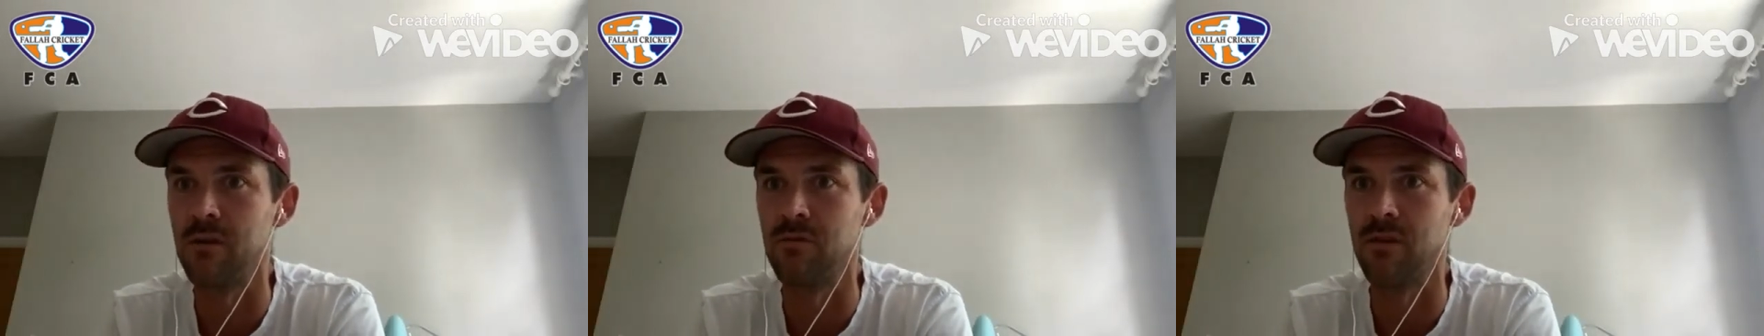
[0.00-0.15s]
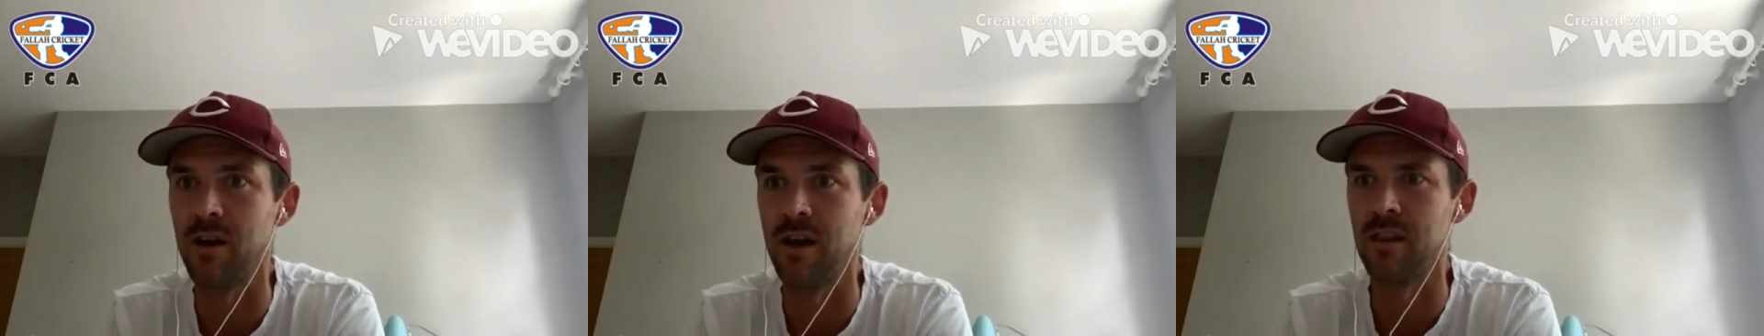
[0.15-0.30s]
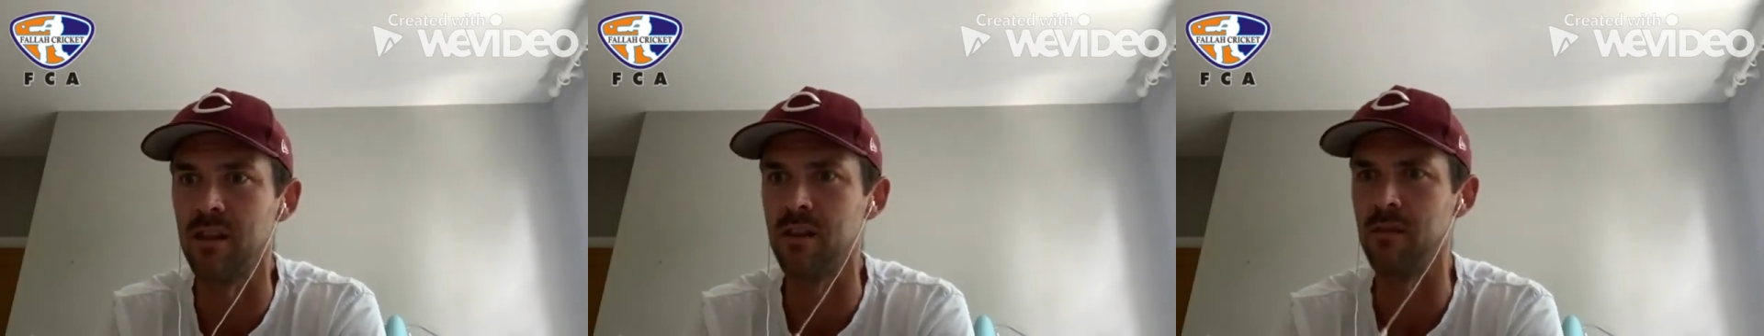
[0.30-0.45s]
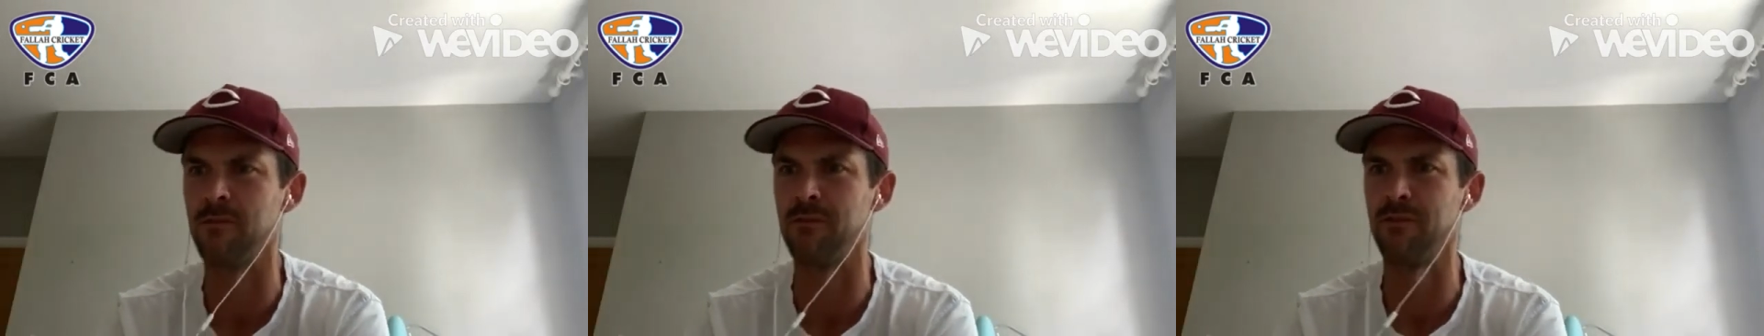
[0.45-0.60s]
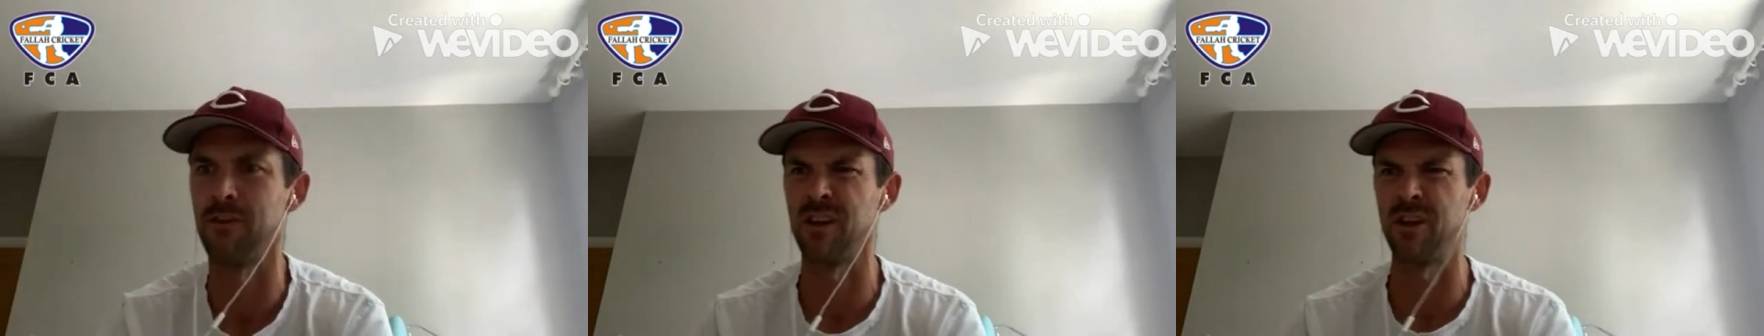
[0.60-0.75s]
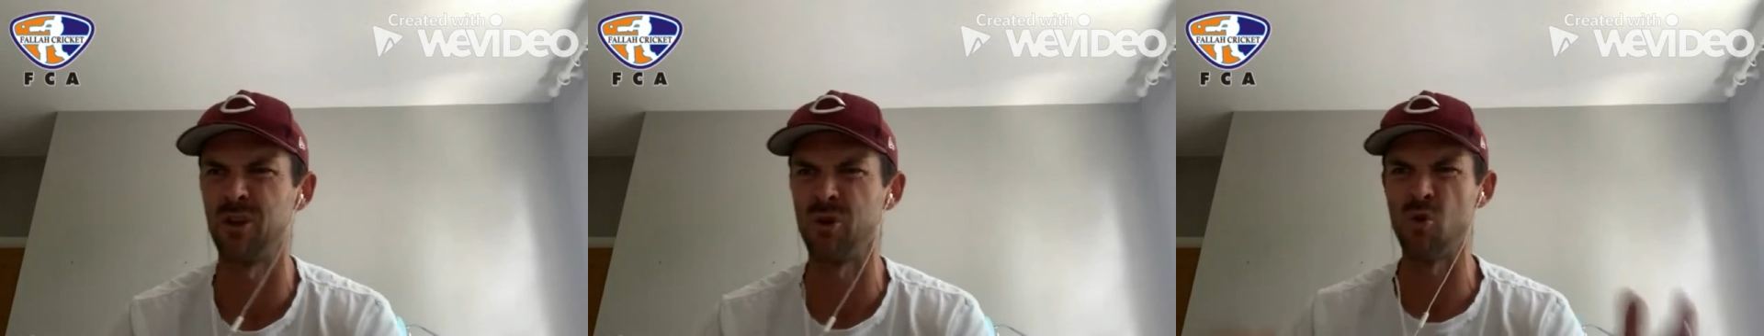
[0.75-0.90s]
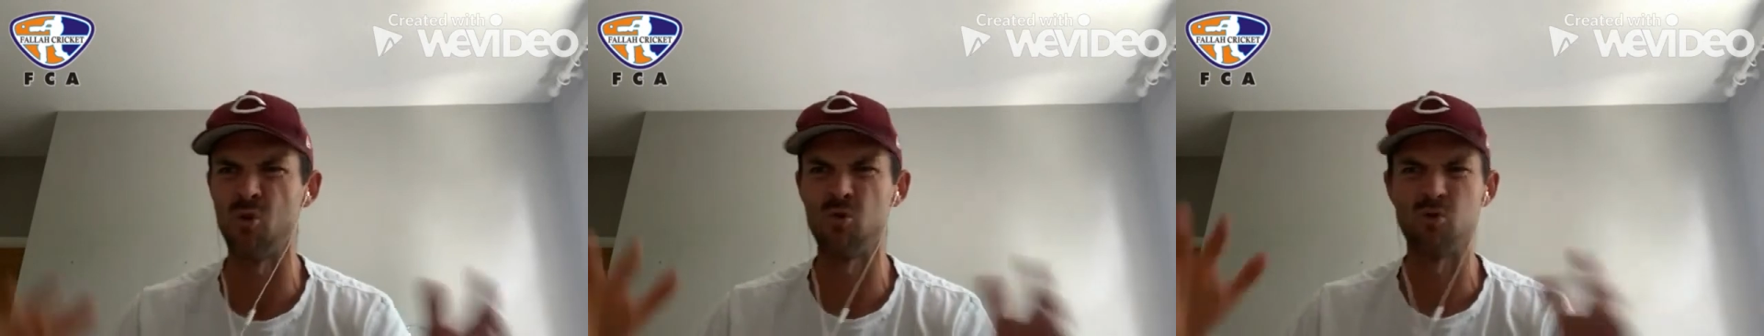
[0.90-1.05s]
rather than
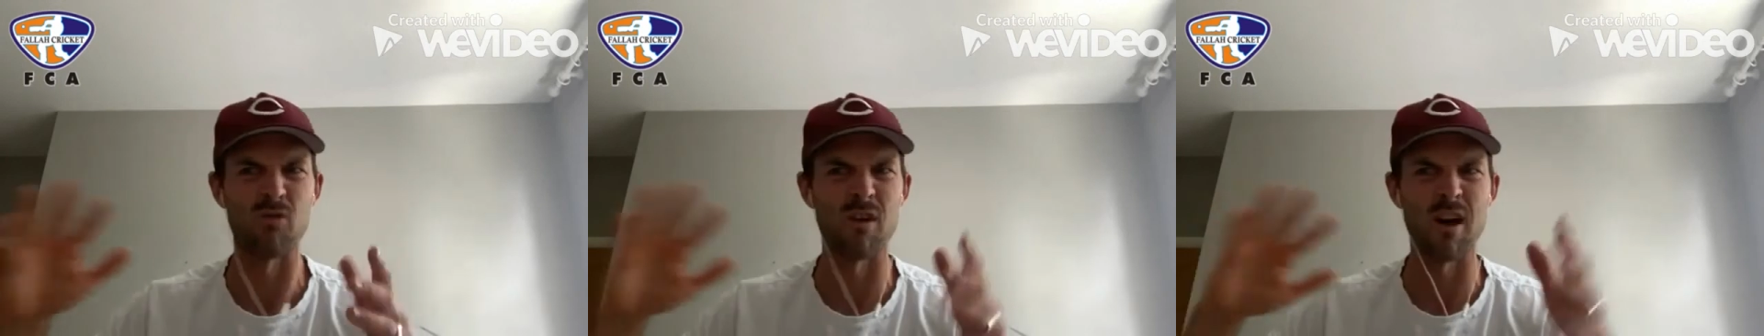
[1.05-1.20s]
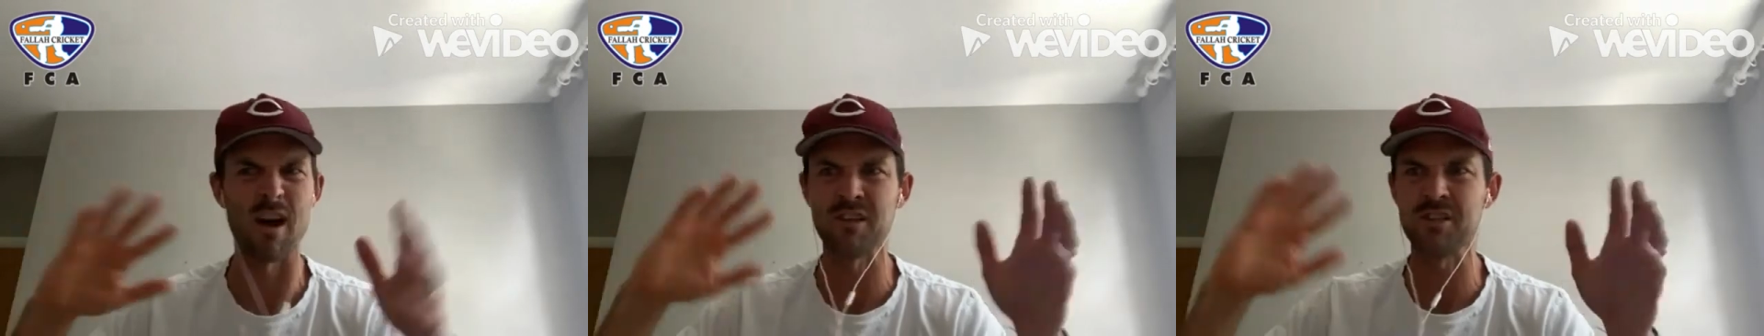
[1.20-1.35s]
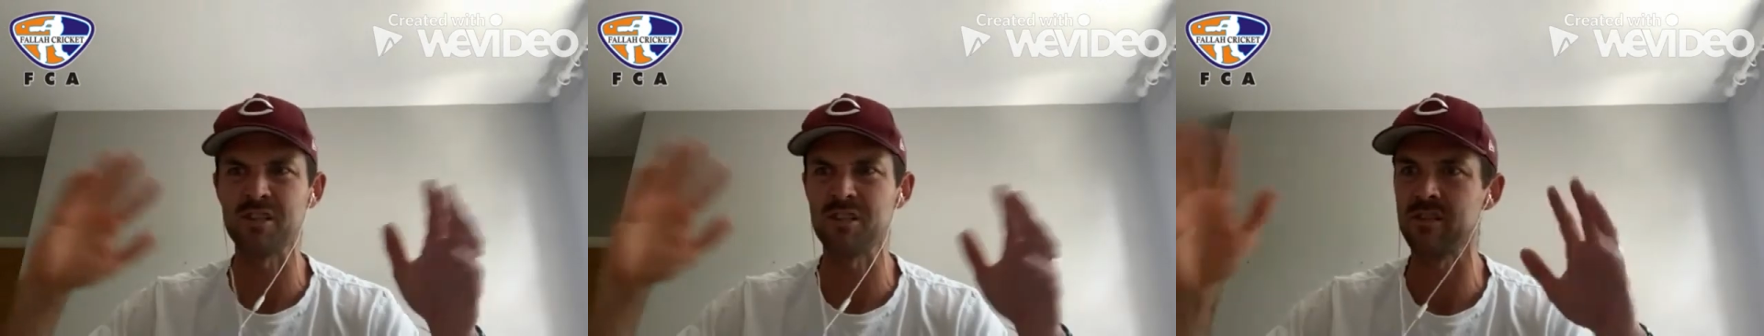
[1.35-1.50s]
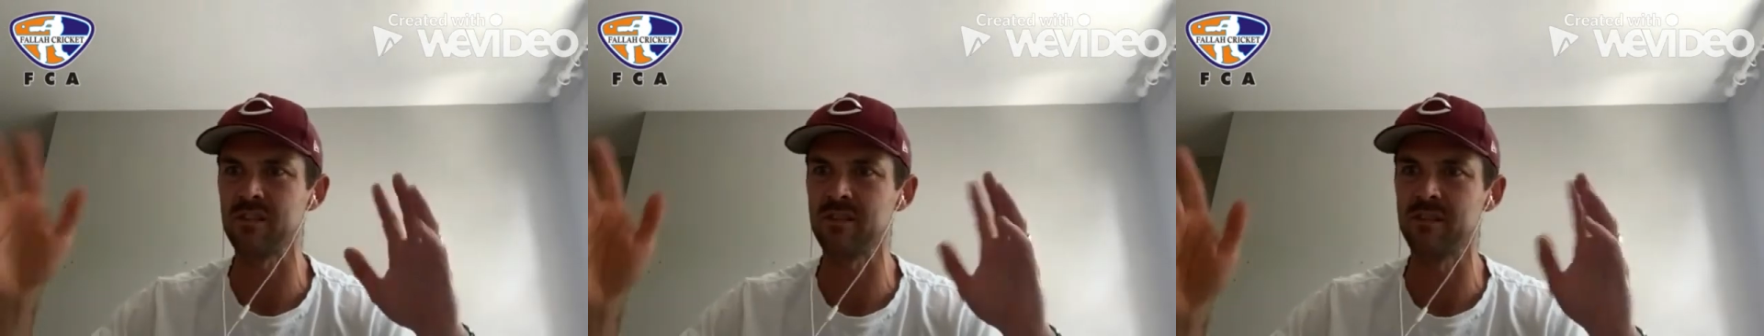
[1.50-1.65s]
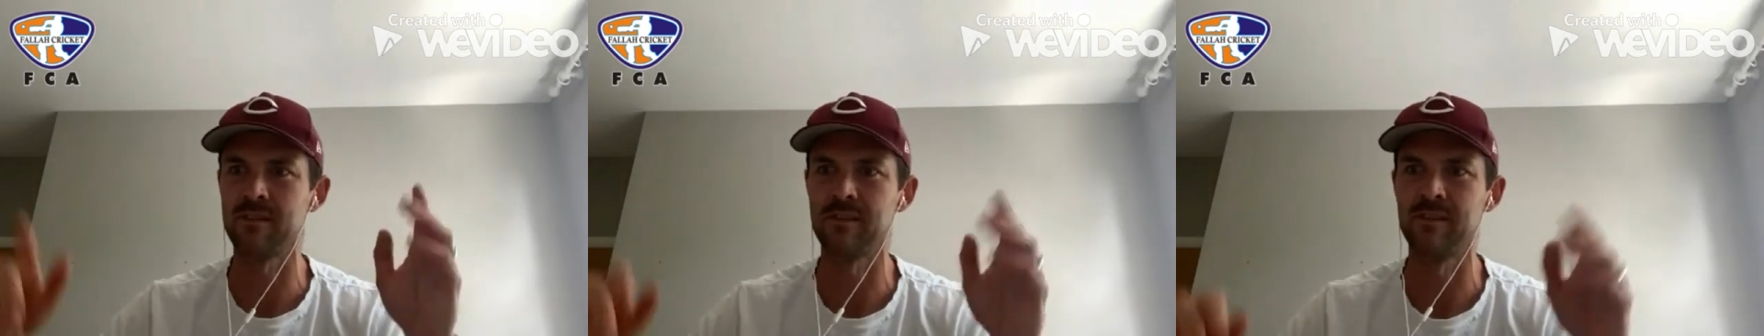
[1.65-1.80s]
feeling all rushed.